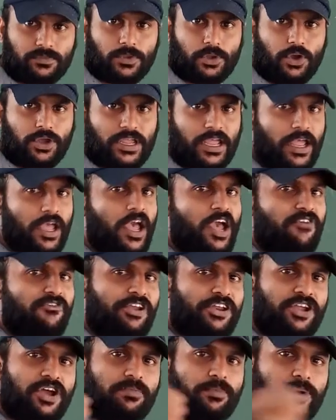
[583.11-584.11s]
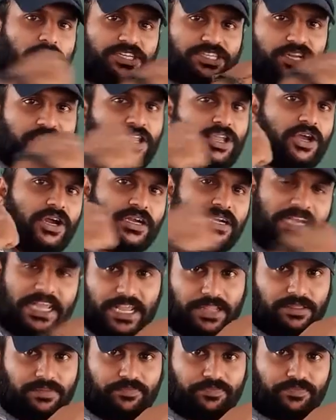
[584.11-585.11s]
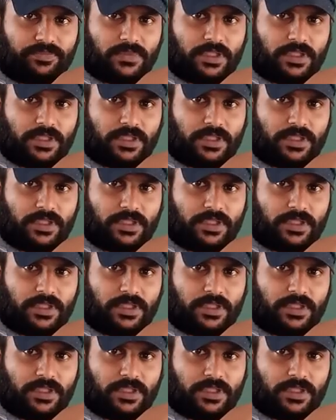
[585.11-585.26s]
Okay, when you are brushing your teeth,